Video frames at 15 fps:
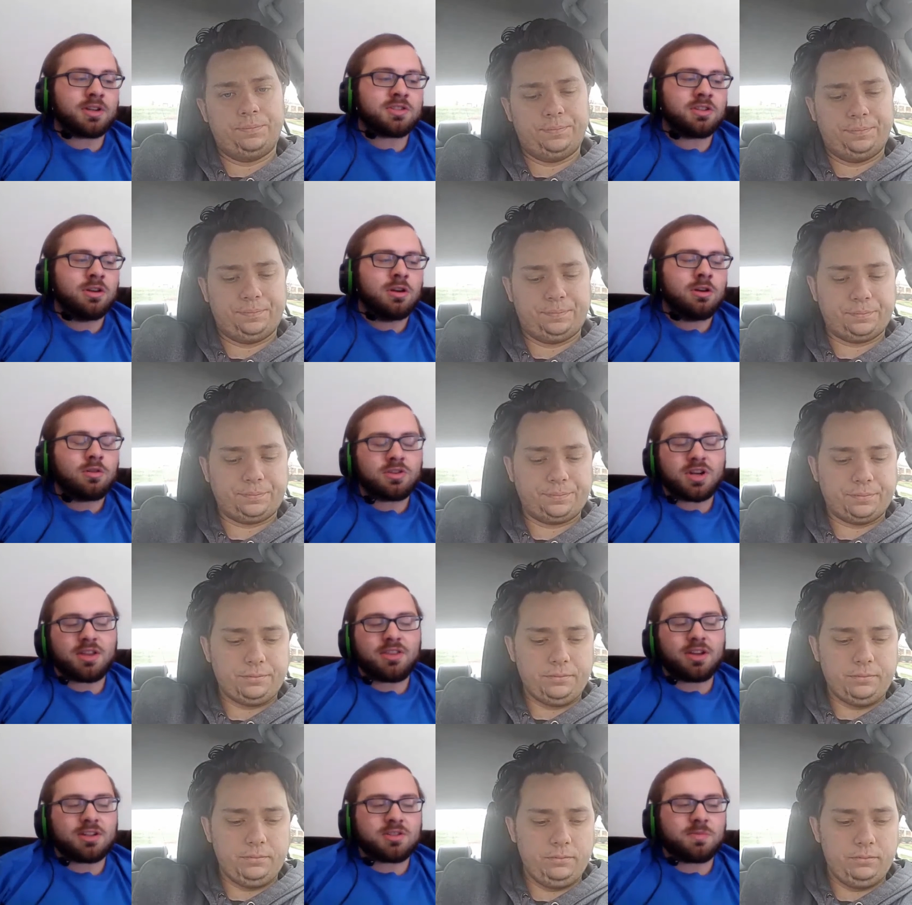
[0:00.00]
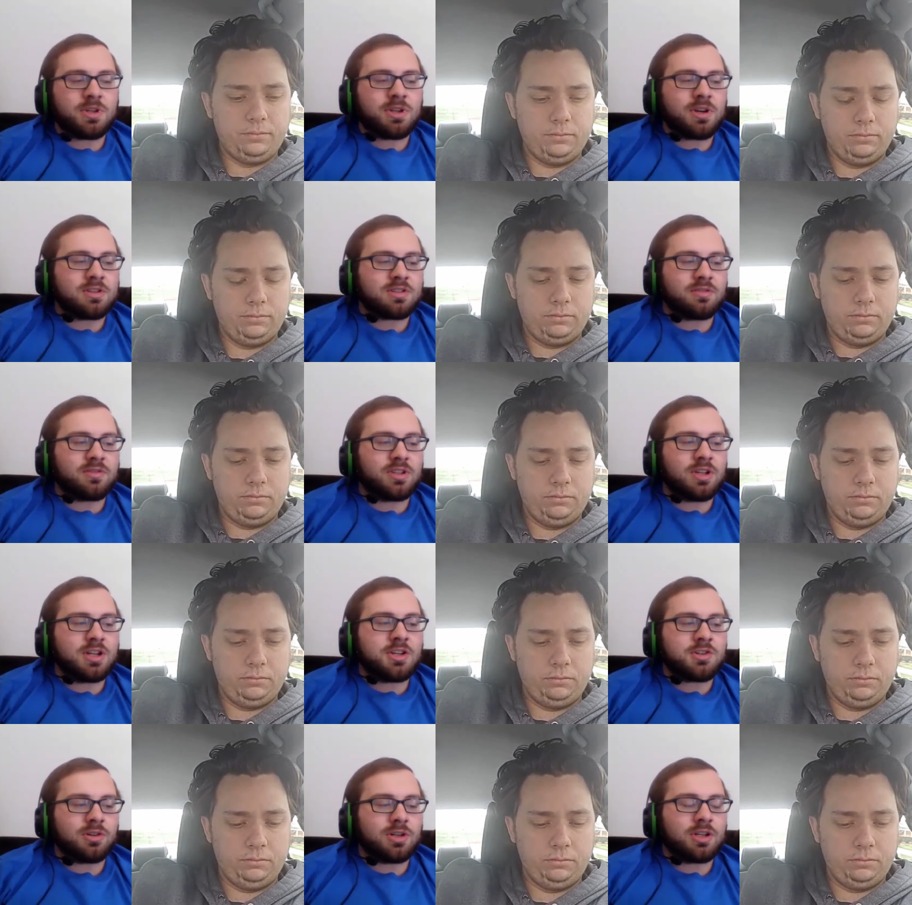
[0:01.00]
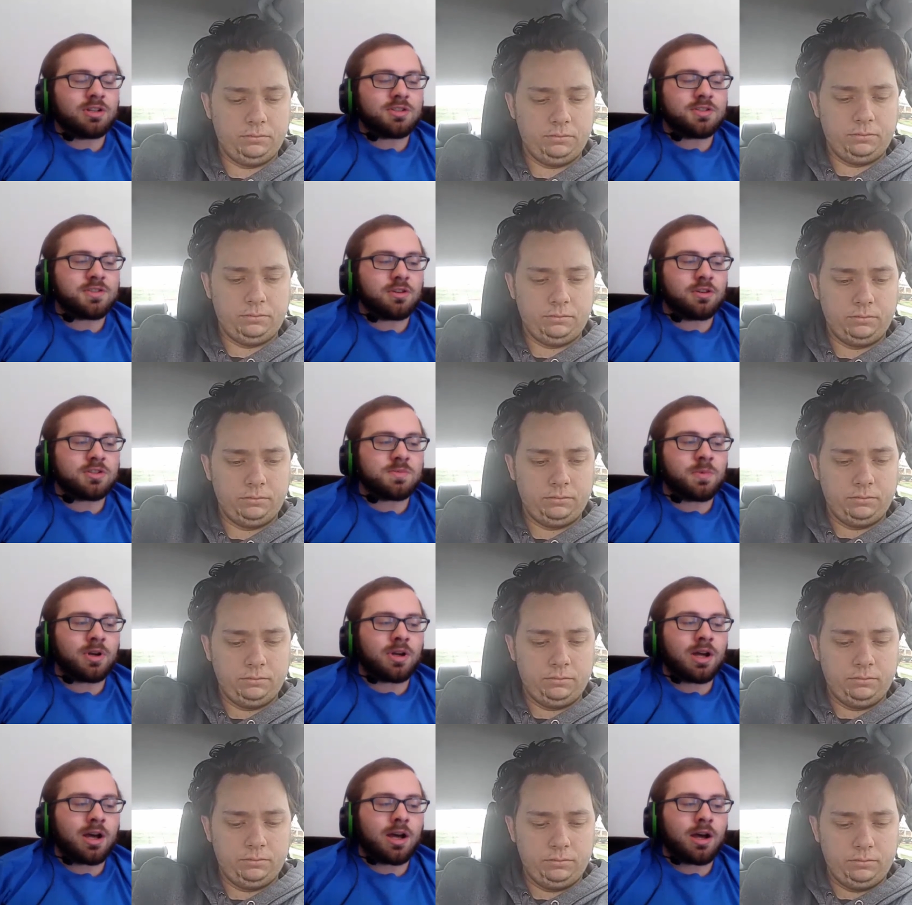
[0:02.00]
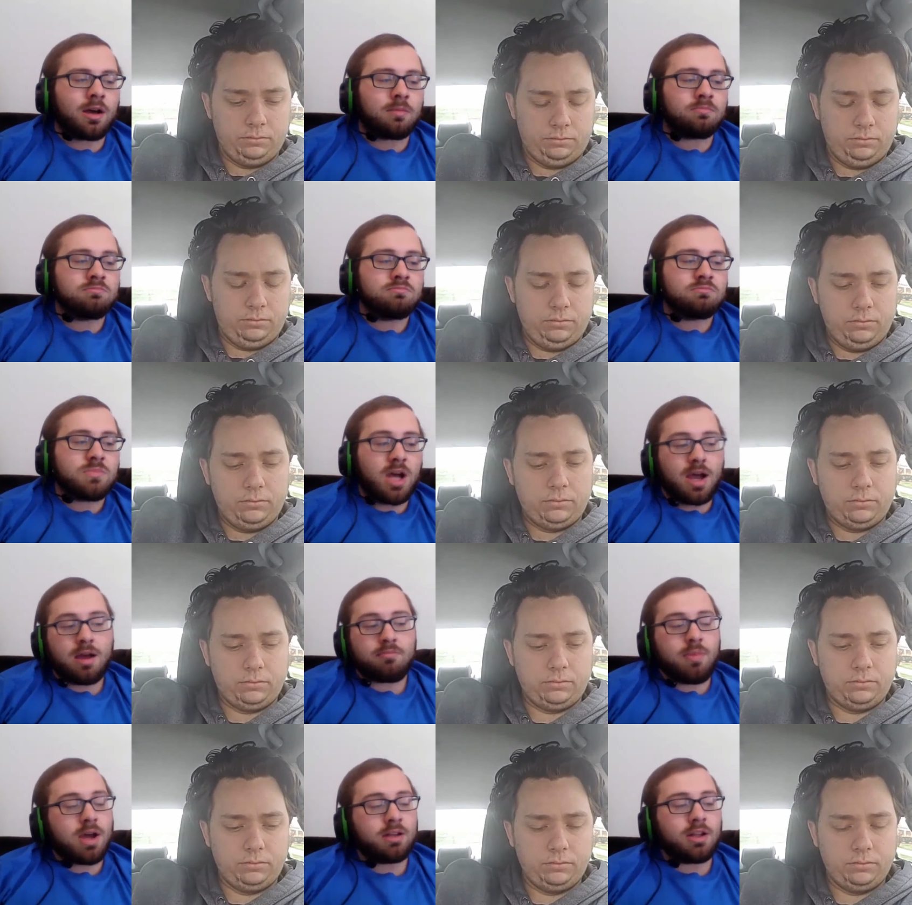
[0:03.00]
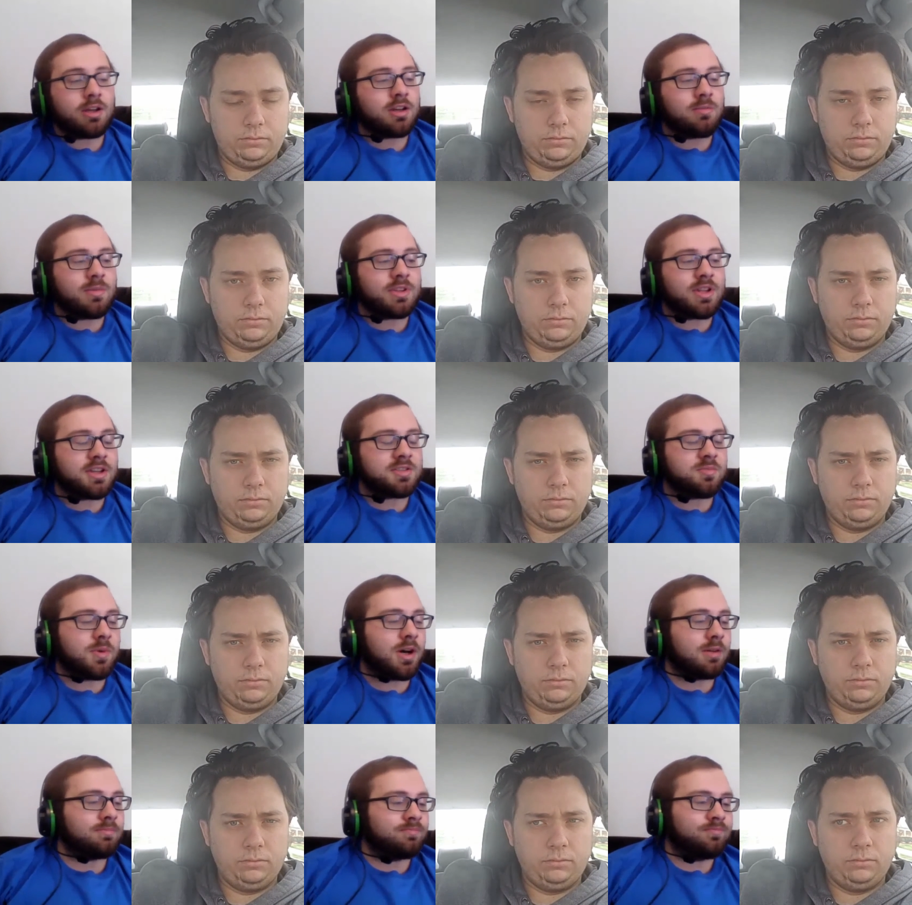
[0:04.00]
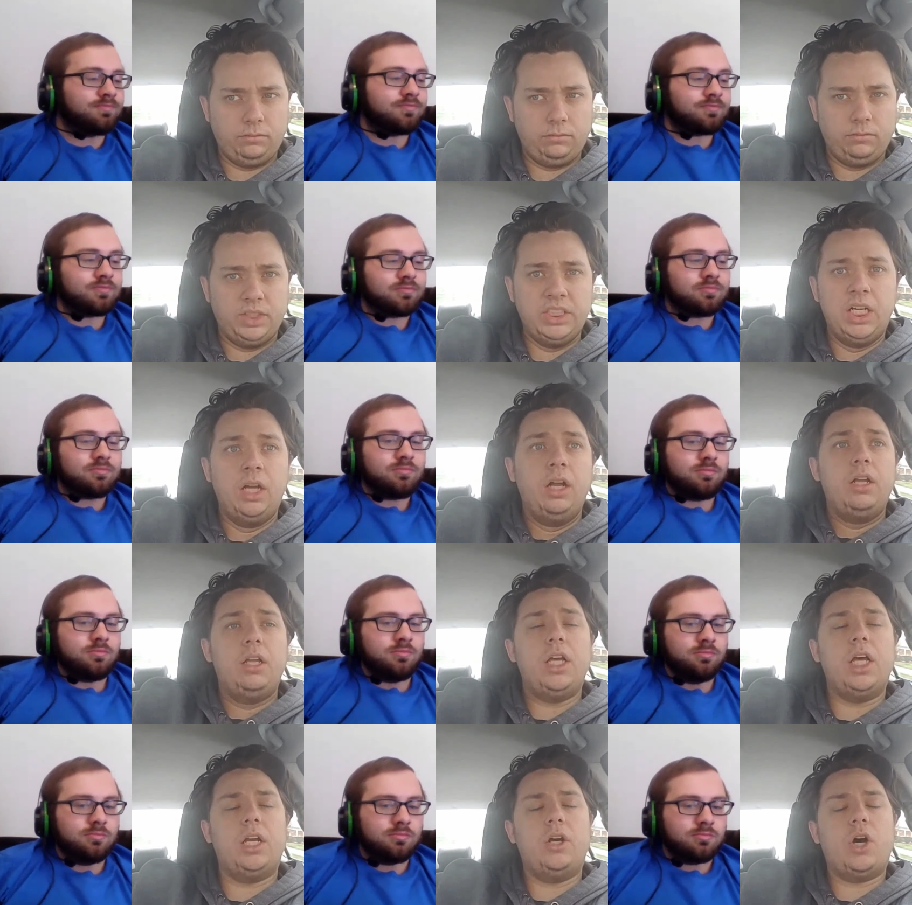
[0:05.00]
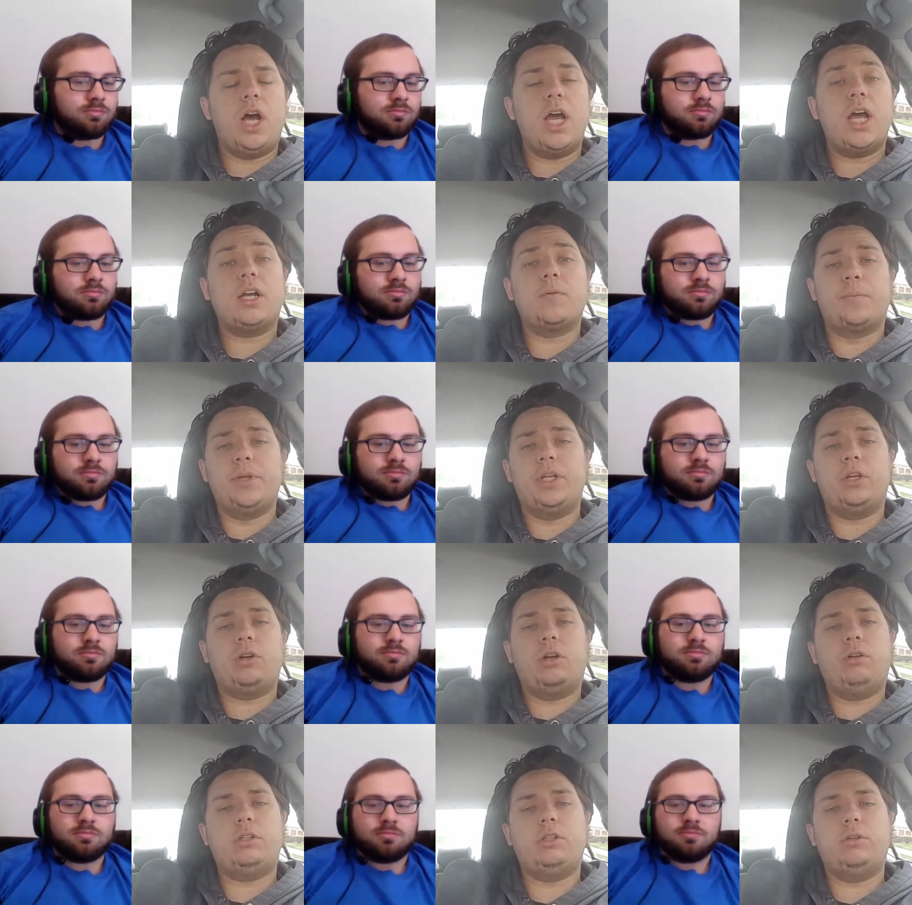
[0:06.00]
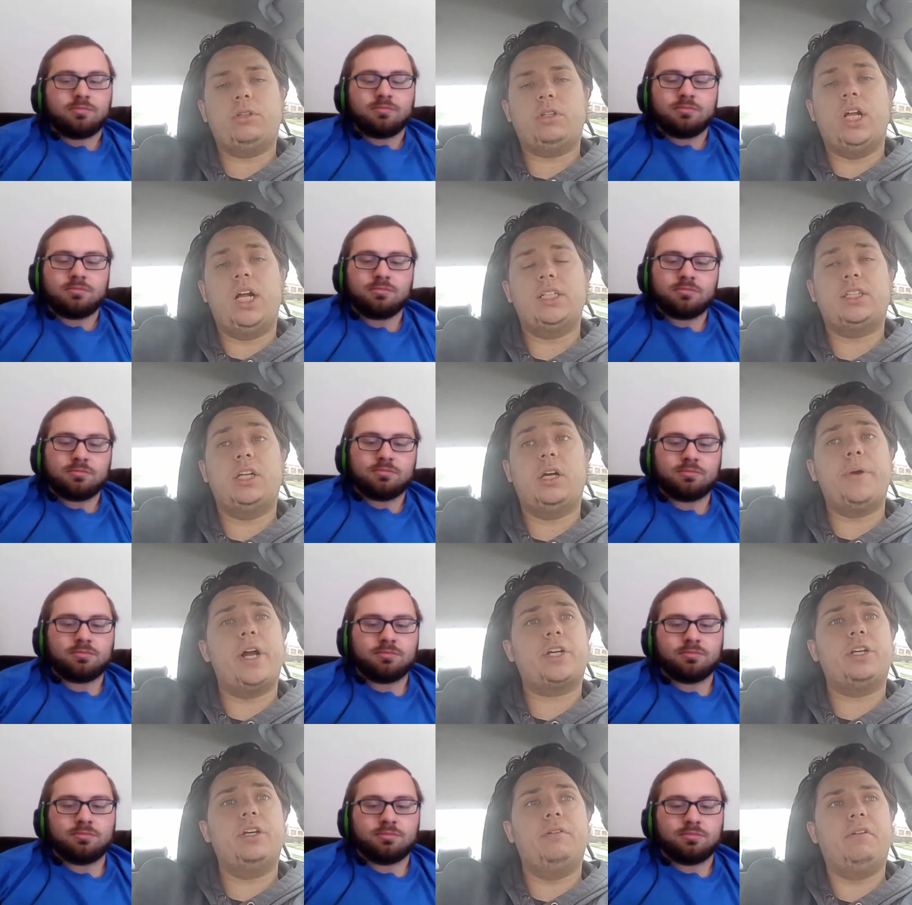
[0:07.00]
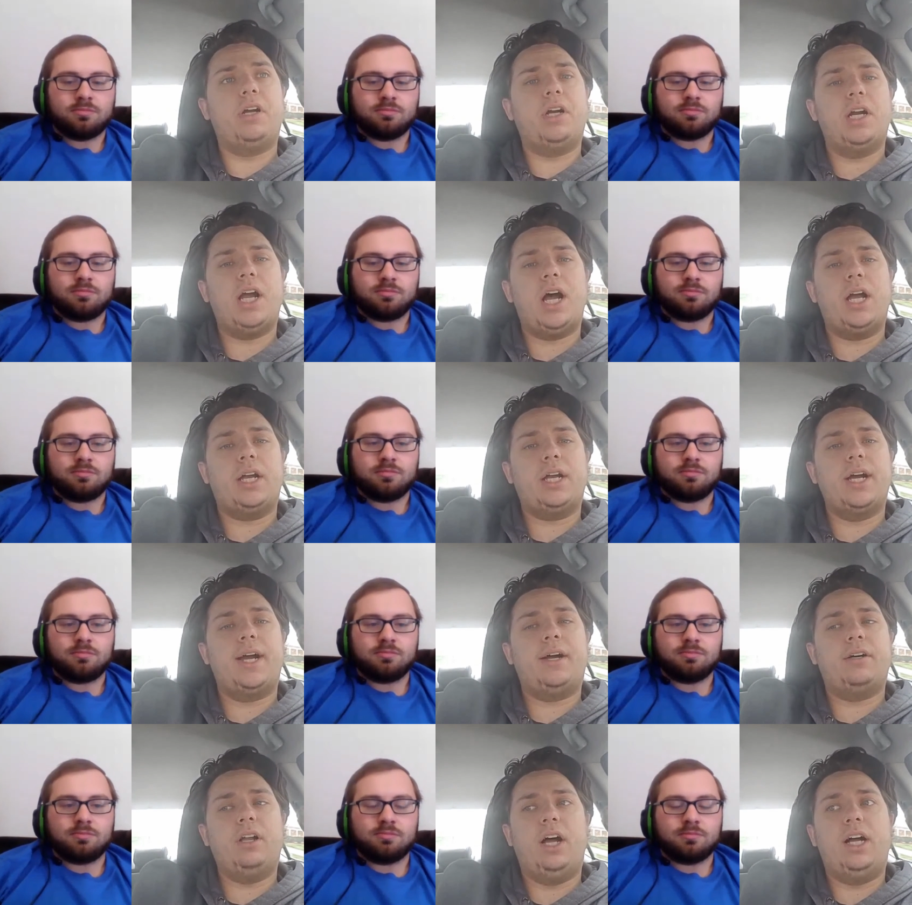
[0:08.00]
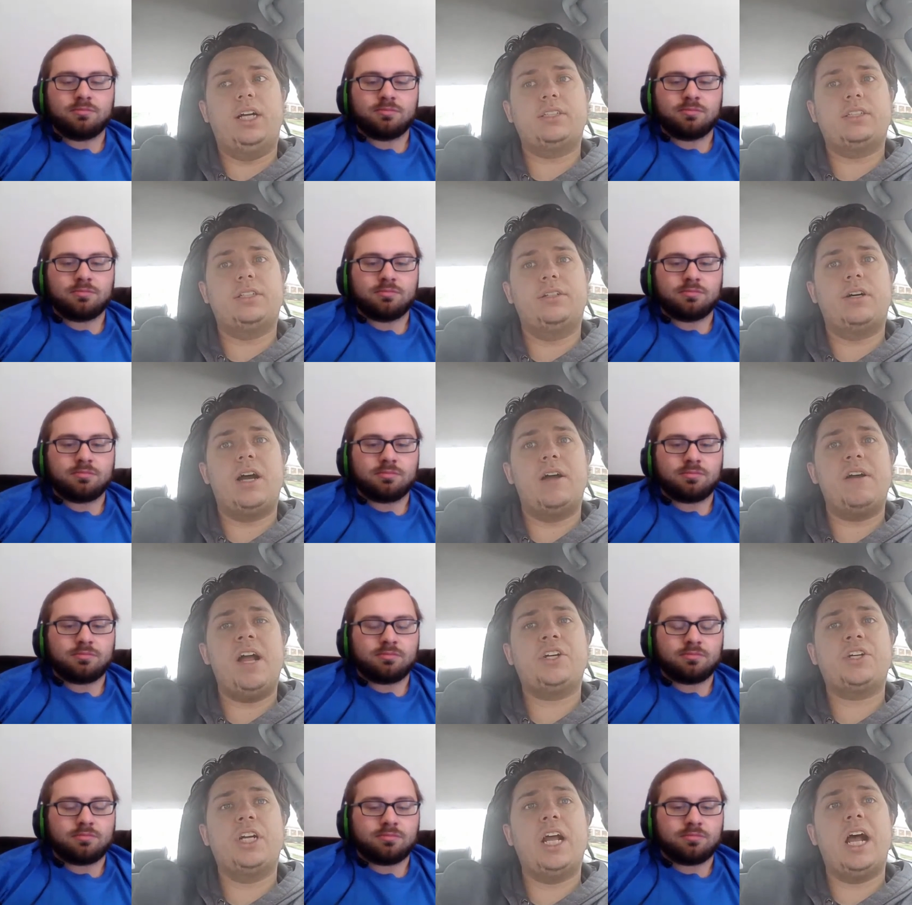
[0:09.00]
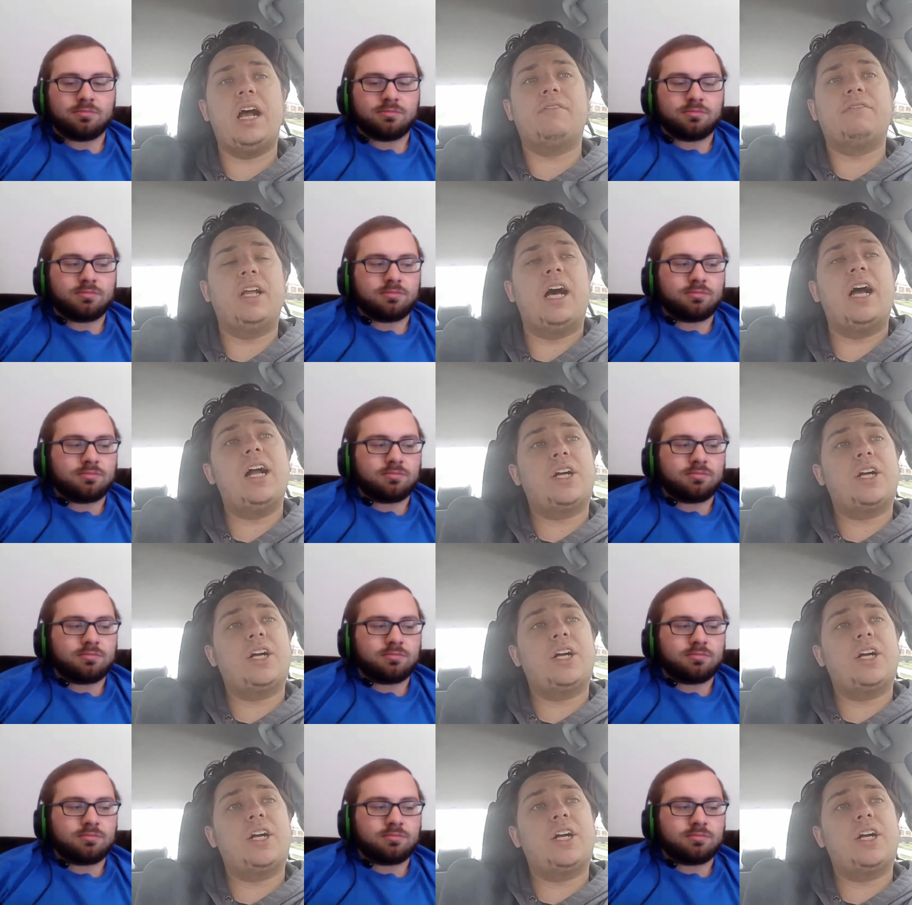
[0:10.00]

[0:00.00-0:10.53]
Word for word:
Speaker 1: picks, which I think it's because of the injury concerns, but um, I, I, like him in that spot.
Speaker 2: Yeah, no, I, I completely agree with you with Glasnow. I'm actually a very high guy on Glasnow. I actually have,